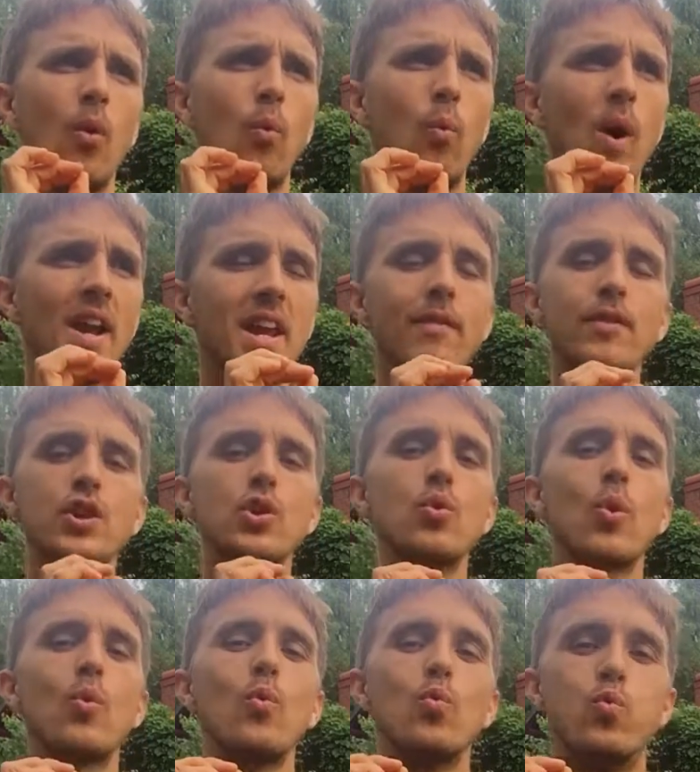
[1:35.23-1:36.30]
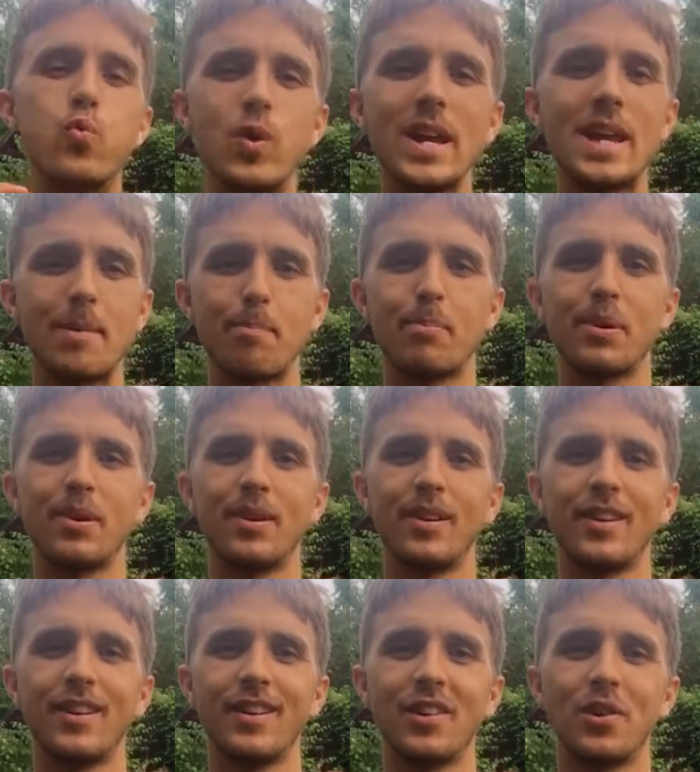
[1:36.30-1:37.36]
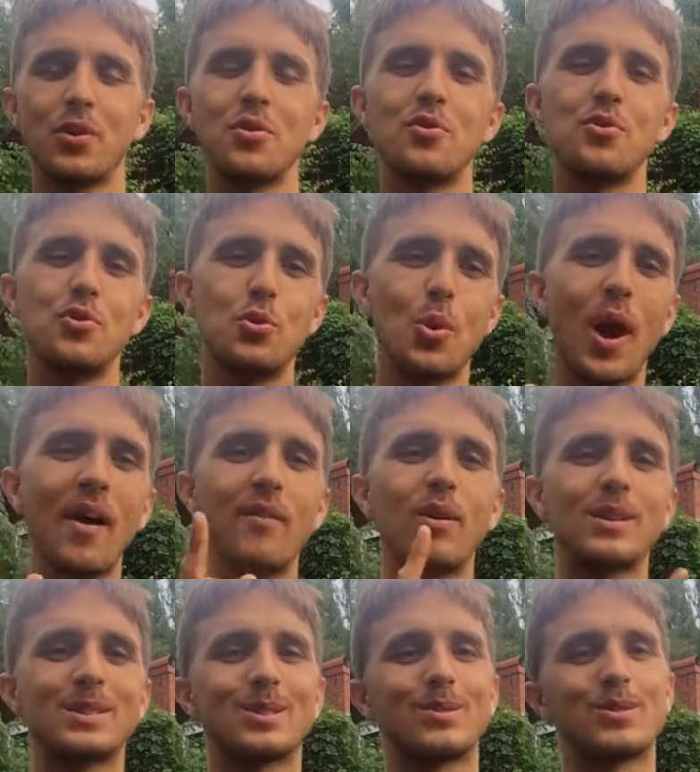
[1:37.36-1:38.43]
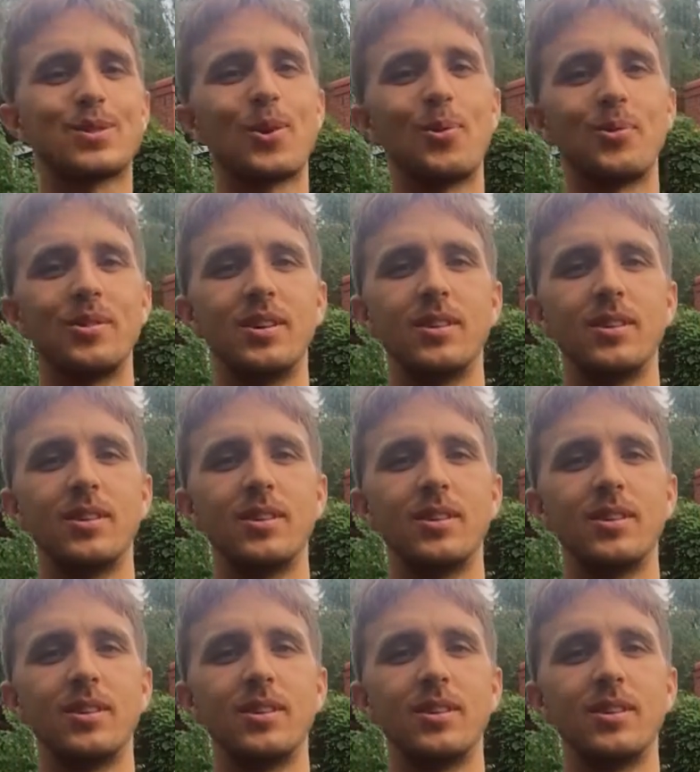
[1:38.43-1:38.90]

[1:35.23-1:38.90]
whatever you reap, you have also sown.